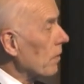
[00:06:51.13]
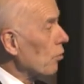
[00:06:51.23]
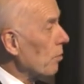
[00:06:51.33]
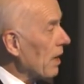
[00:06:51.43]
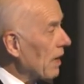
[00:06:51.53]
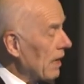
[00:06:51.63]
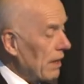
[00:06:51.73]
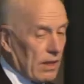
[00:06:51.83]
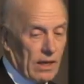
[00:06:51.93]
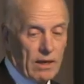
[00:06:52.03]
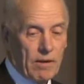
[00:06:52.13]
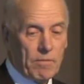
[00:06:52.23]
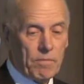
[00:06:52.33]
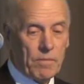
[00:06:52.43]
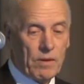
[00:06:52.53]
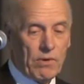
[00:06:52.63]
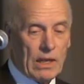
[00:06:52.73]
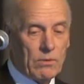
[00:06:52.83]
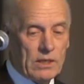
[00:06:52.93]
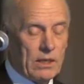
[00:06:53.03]
Typically the
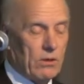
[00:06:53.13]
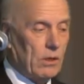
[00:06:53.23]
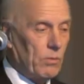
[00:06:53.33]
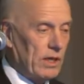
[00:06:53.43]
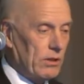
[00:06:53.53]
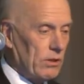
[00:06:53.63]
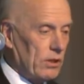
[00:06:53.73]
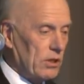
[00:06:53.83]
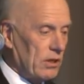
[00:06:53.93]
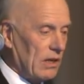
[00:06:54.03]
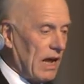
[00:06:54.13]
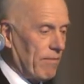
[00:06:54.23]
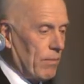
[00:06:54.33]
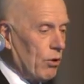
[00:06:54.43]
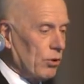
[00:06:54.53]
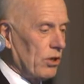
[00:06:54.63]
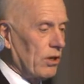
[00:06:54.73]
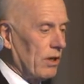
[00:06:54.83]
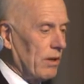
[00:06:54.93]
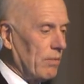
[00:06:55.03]
frequency converters drive motor,